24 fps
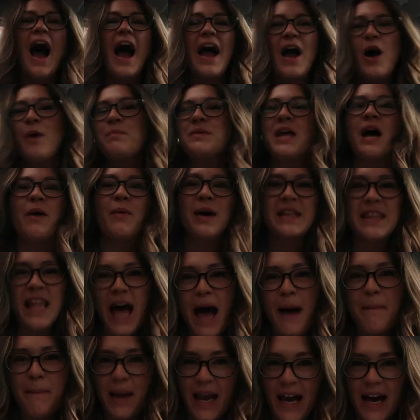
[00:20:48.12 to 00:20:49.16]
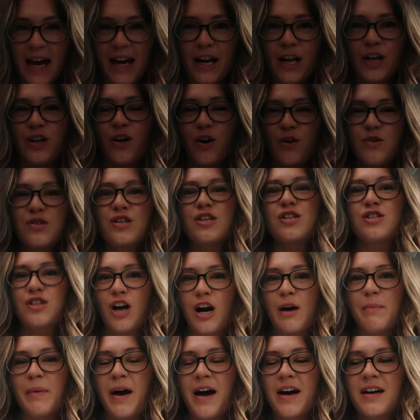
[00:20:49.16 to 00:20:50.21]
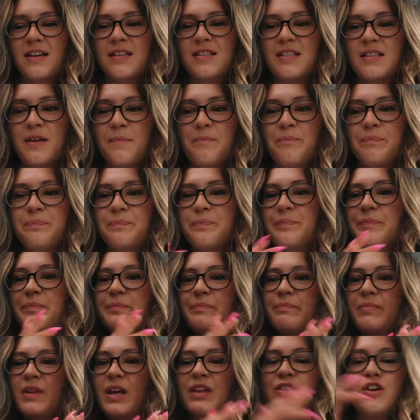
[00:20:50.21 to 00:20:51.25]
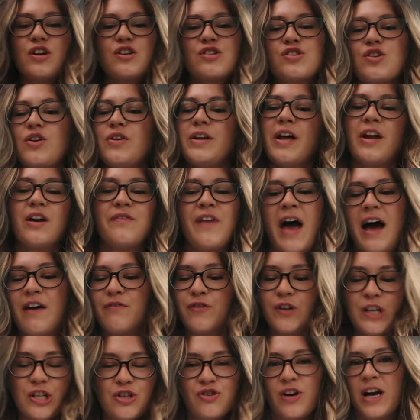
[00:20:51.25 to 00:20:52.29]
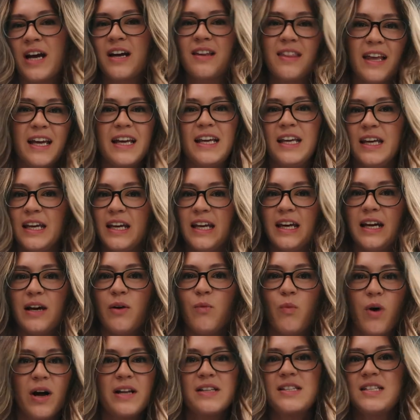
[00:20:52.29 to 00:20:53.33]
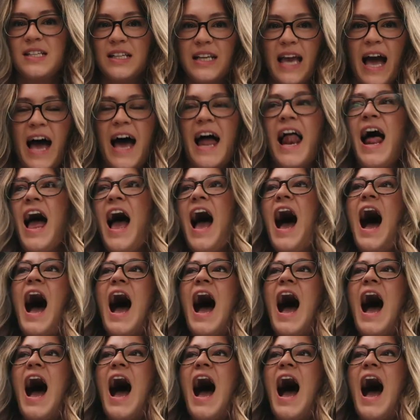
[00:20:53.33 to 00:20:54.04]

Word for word: I hope that when that man goes to Starbucks, they're sold out of every drink that he wants to get.